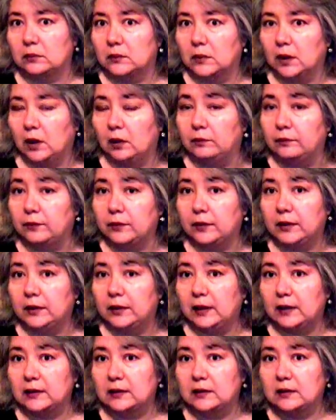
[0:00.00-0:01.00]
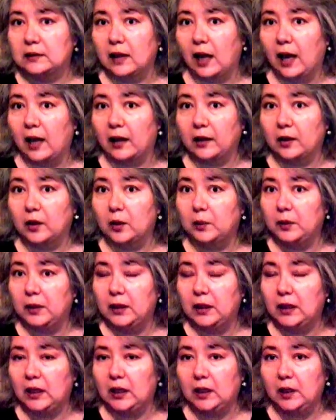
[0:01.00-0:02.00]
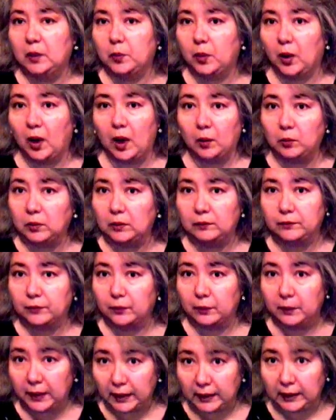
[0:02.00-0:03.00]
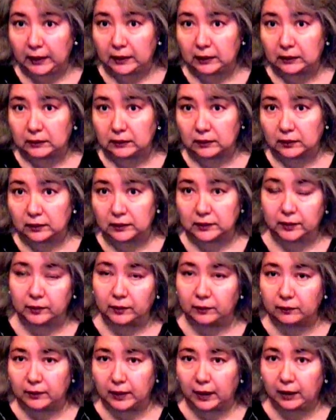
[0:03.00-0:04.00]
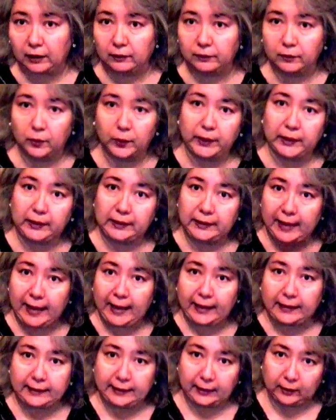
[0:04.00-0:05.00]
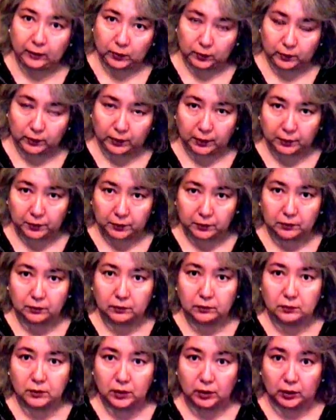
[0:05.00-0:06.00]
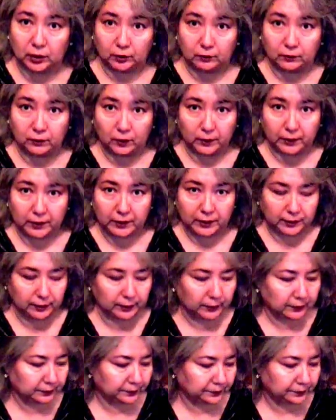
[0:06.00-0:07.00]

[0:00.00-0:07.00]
hopefully that's not going to be any problem for me. And so I avoided that down the road to look forward to.